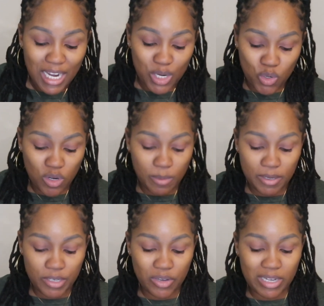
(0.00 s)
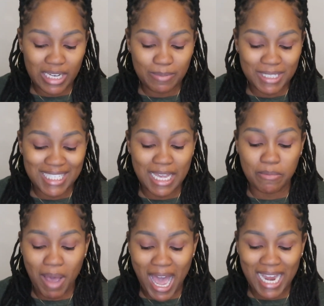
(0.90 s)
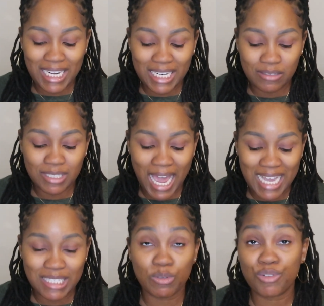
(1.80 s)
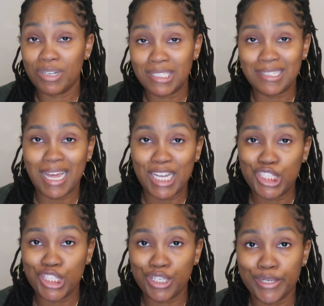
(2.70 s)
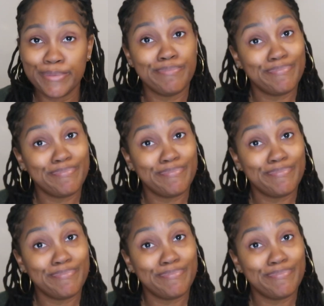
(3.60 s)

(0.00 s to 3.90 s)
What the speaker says: Cool Blue Eucalyptus and Pine Needles iced with crystallized sugar.